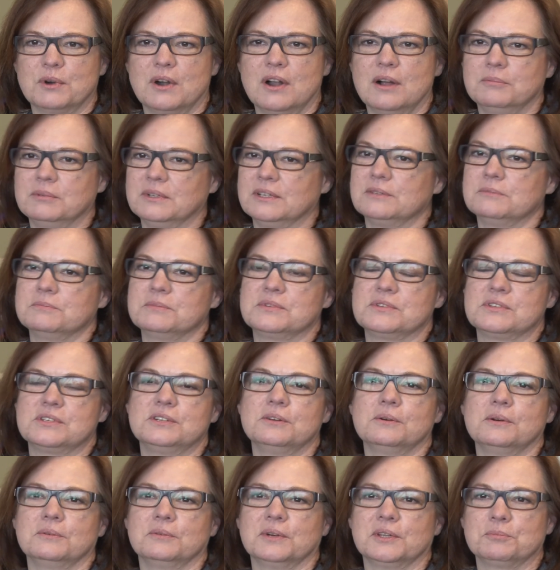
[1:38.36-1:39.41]
problems,
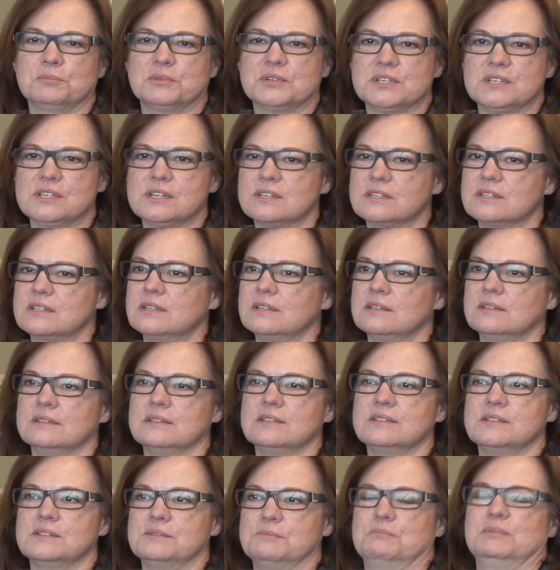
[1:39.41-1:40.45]
do it with
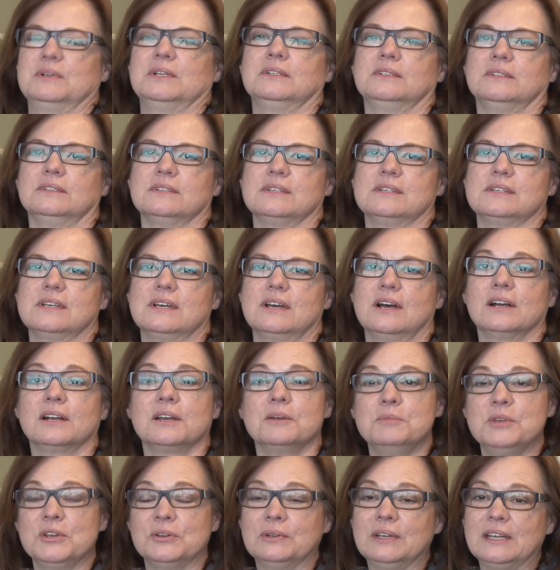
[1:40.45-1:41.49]
persistence, build a
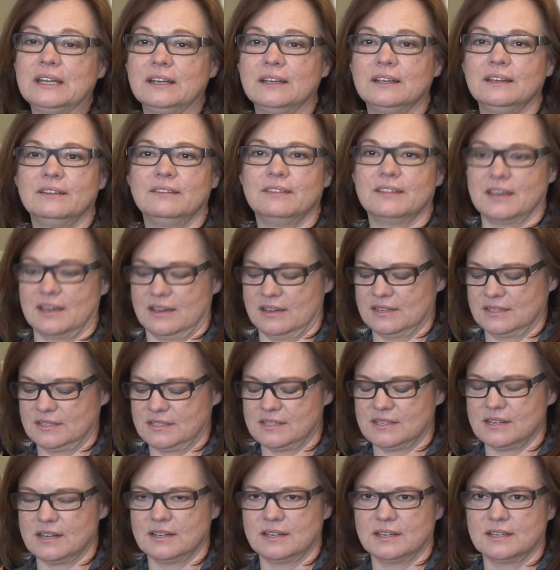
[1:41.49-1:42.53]
community
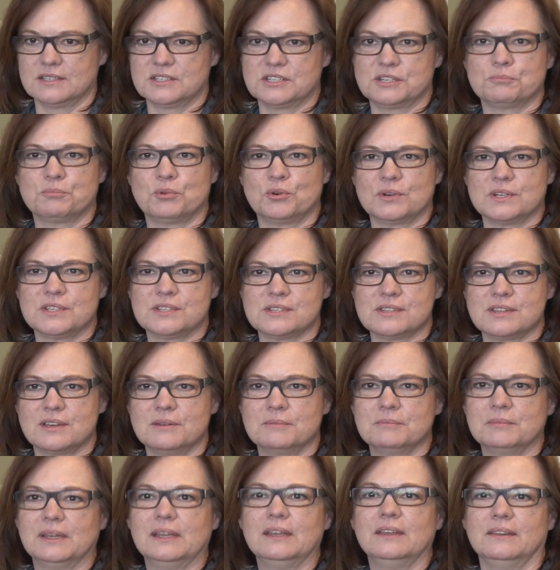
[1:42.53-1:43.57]
that supports
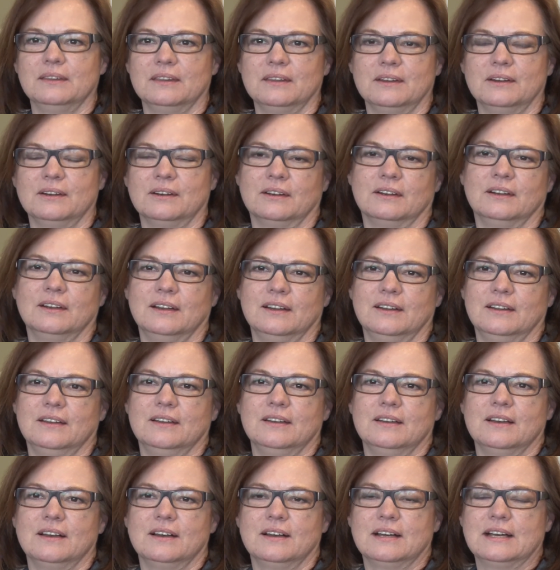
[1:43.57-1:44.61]
them in their
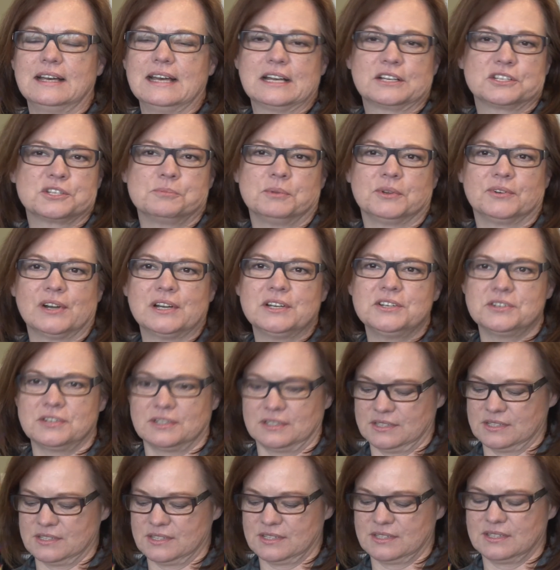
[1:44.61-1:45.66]

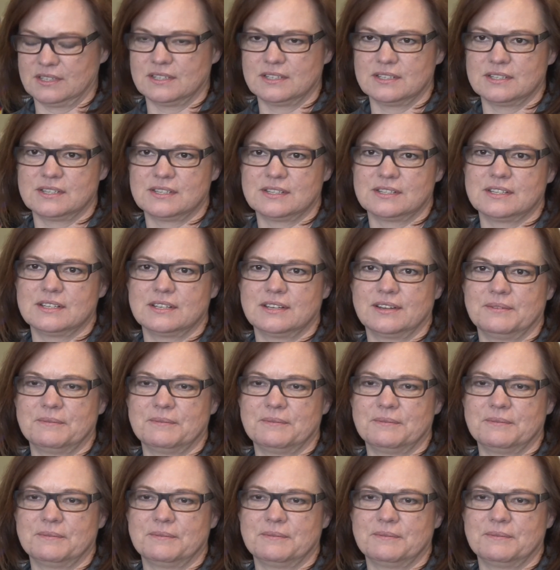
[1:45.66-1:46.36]
explorations, because